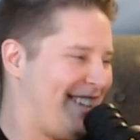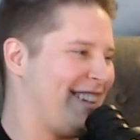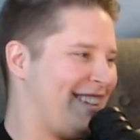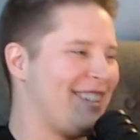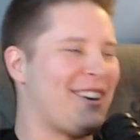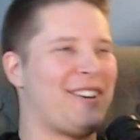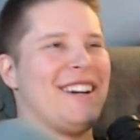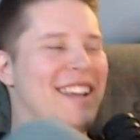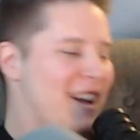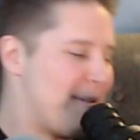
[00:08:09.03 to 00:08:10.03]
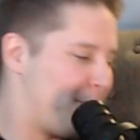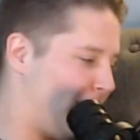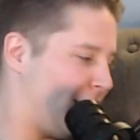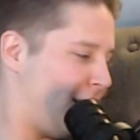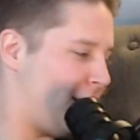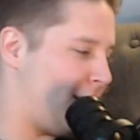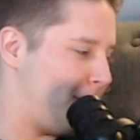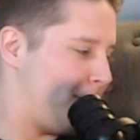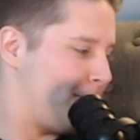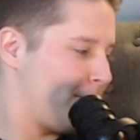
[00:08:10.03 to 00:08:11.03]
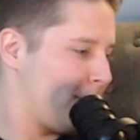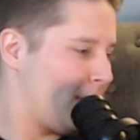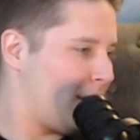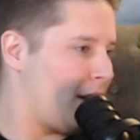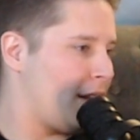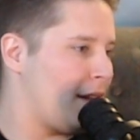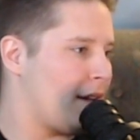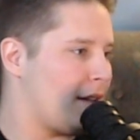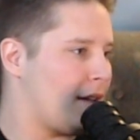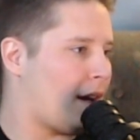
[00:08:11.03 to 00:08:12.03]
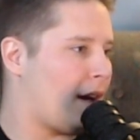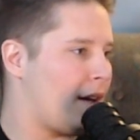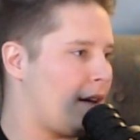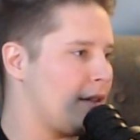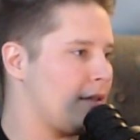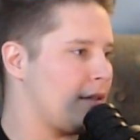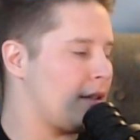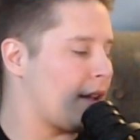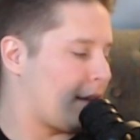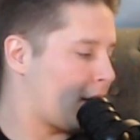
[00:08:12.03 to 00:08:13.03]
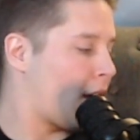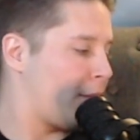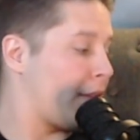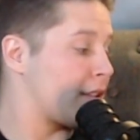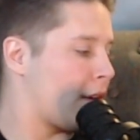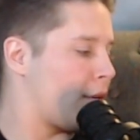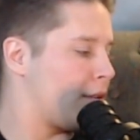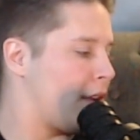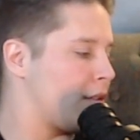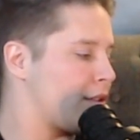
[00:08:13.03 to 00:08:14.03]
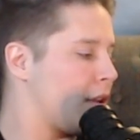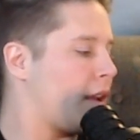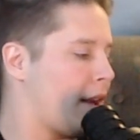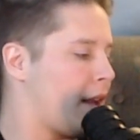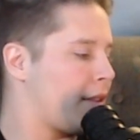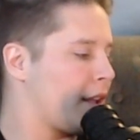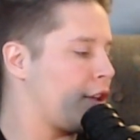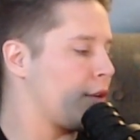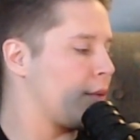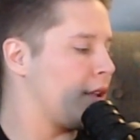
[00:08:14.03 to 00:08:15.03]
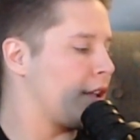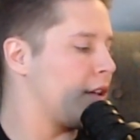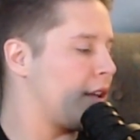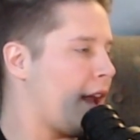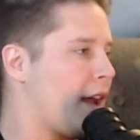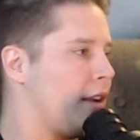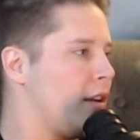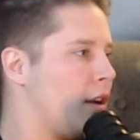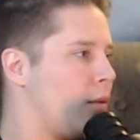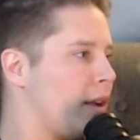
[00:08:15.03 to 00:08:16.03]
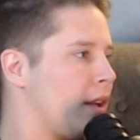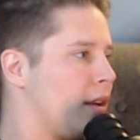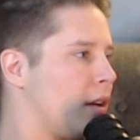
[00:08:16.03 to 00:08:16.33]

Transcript: No, but, I like a couple things I wrote down. So, and I think you're really good at knowing,